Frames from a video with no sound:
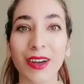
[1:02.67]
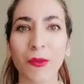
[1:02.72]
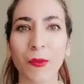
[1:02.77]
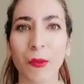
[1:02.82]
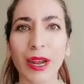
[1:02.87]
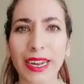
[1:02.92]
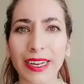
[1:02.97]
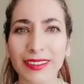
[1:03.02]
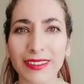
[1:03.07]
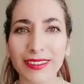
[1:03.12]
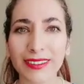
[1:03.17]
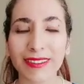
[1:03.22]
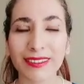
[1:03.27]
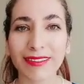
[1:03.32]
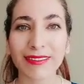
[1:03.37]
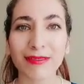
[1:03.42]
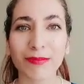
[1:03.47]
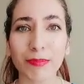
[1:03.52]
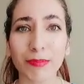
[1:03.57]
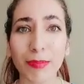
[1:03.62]
Wait,
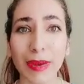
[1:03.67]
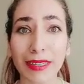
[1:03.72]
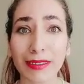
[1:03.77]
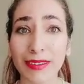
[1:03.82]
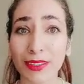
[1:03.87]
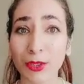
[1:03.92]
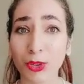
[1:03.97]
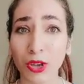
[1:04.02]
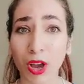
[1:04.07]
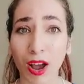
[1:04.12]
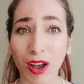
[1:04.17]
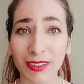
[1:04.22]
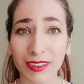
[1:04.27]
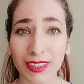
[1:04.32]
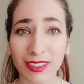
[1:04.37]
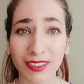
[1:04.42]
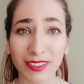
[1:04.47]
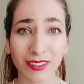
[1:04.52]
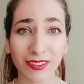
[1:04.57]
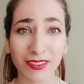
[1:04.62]
melted
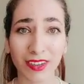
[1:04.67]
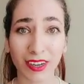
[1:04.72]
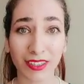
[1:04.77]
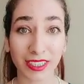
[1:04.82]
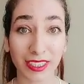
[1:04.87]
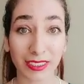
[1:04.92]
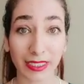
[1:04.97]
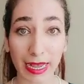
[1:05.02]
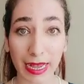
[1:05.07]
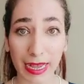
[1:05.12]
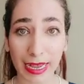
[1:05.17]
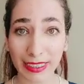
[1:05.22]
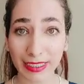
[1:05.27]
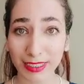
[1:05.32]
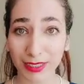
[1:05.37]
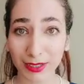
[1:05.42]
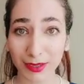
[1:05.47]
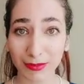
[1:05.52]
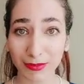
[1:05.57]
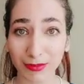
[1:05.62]
chocolate on the
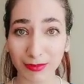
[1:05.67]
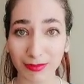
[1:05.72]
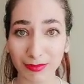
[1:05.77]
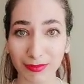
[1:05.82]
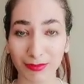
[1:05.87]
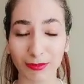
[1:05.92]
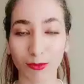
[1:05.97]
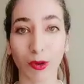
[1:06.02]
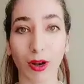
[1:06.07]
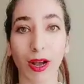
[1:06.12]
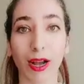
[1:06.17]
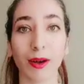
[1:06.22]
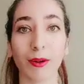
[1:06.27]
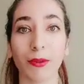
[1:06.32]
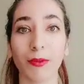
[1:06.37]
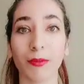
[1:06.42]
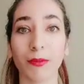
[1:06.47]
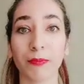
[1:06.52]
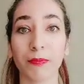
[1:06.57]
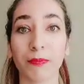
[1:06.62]
glass?
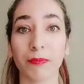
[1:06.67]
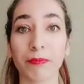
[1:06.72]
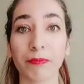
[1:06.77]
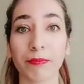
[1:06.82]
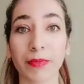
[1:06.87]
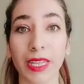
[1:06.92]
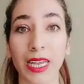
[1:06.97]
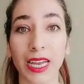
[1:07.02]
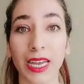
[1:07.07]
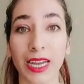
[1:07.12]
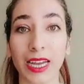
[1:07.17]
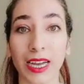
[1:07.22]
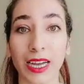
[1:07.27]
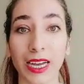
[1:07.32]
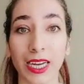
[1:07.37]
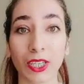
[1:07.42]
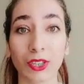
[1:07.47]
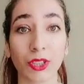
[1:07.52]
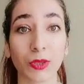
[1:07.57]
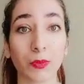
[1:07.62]
Wow.
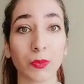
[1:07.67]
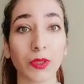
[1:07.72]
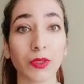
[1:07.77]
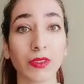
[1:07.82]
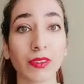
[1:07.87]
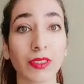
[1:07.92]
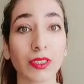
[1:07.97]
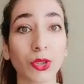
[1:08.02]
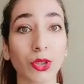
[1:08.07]
She puts the